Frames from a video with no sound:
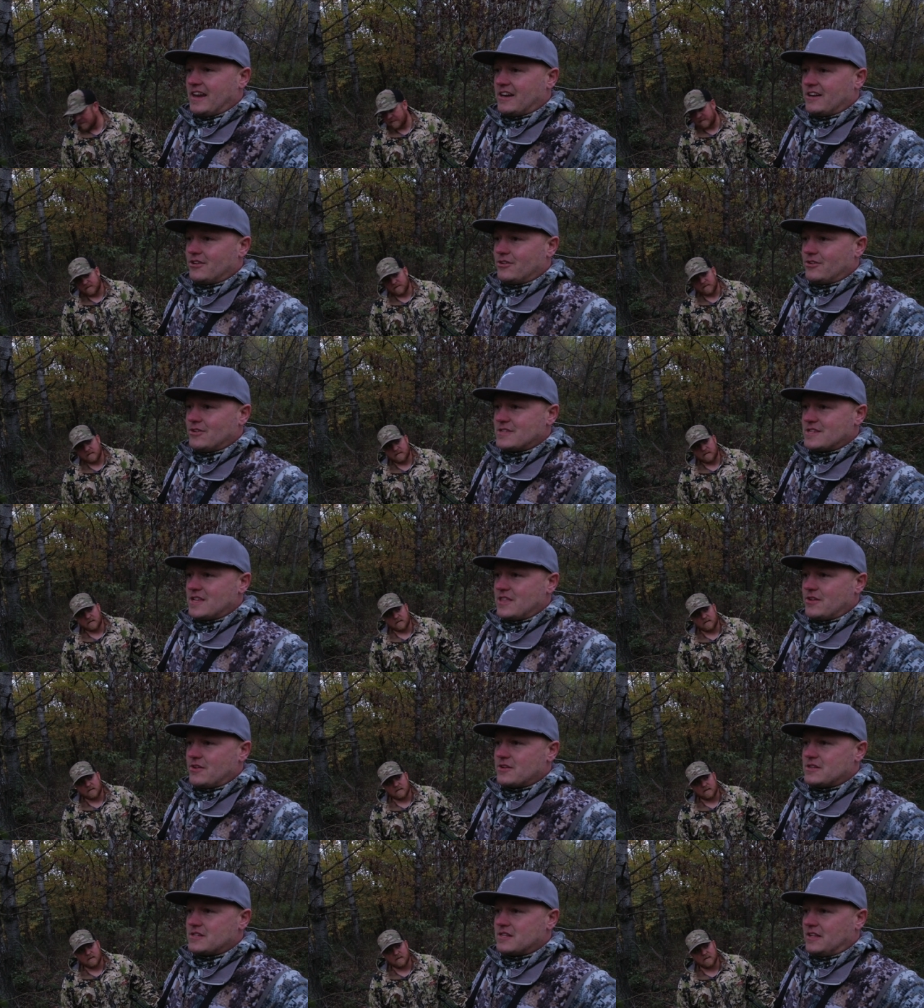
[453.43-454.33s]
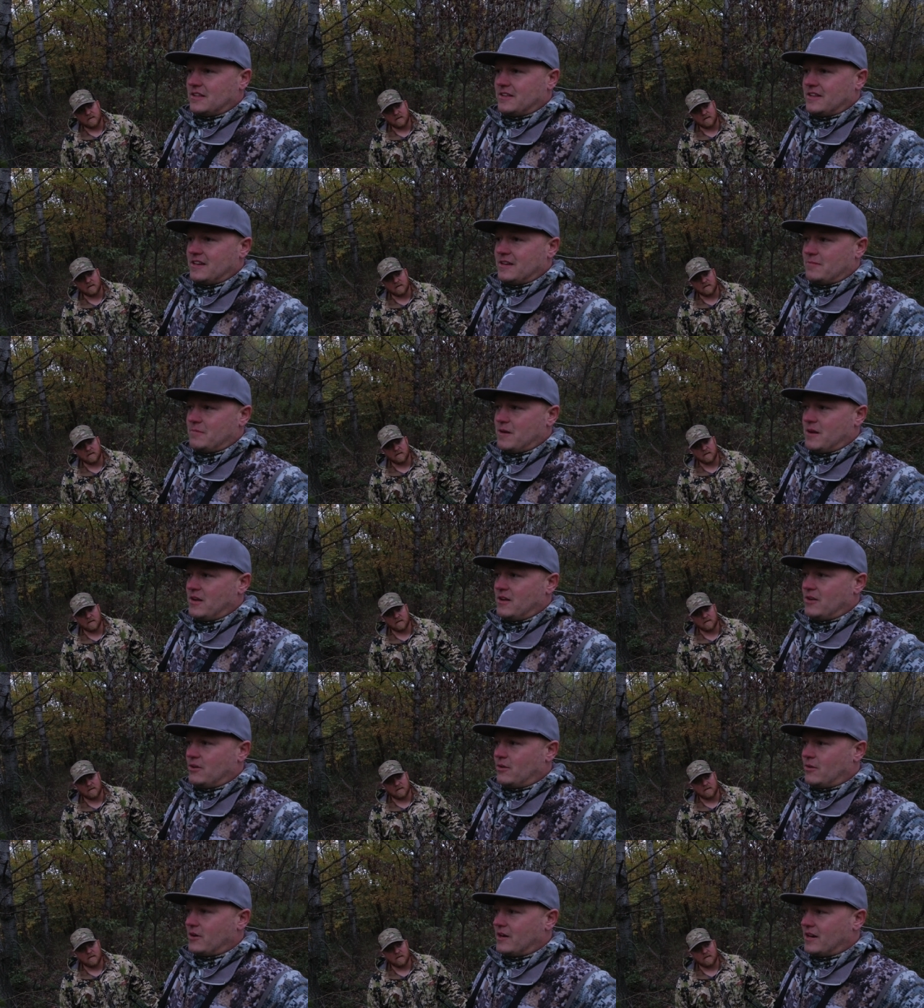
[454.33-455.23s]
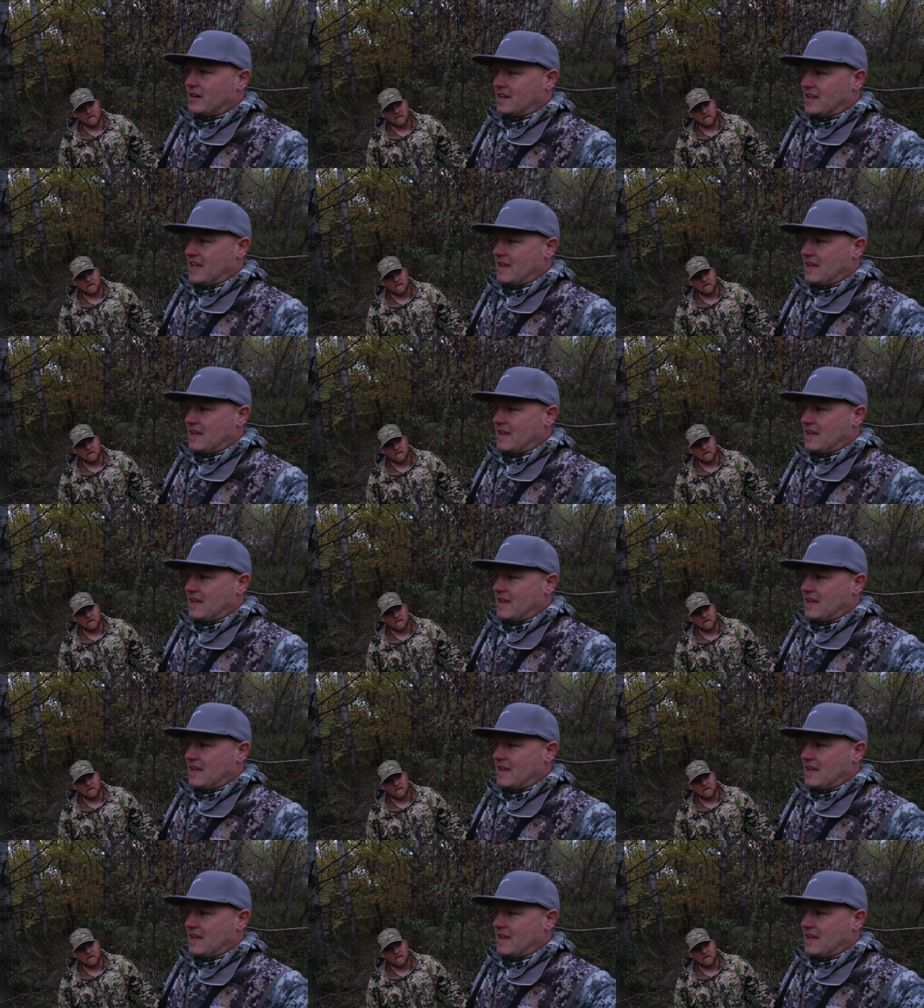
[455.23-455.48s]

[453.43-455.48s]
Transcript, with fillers: arrow is either still in him or it